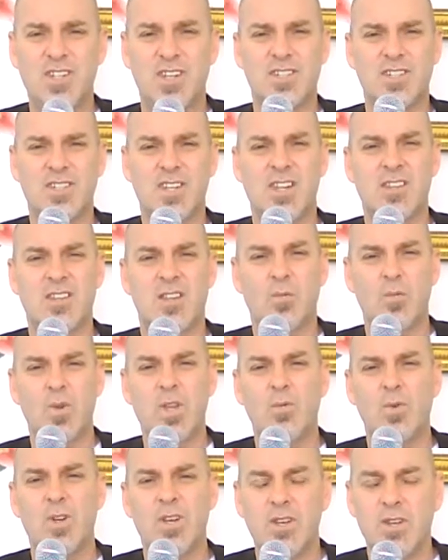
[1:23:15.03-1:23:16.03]
Jesus
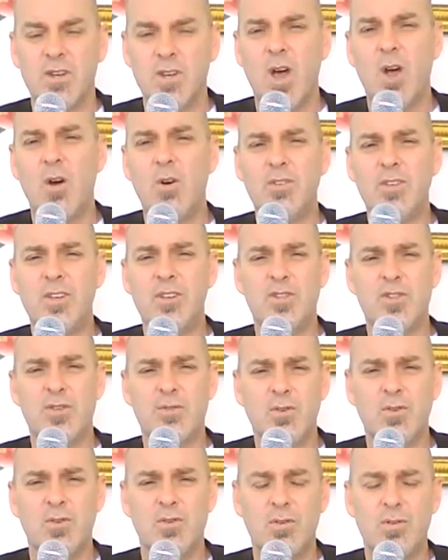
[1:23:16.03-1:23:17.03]
said that we would know
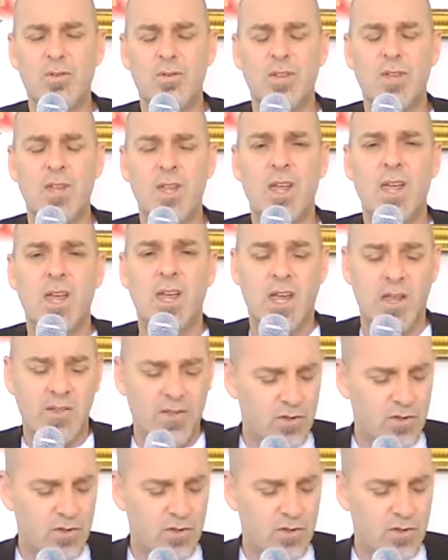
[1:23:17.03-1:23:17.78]
the truth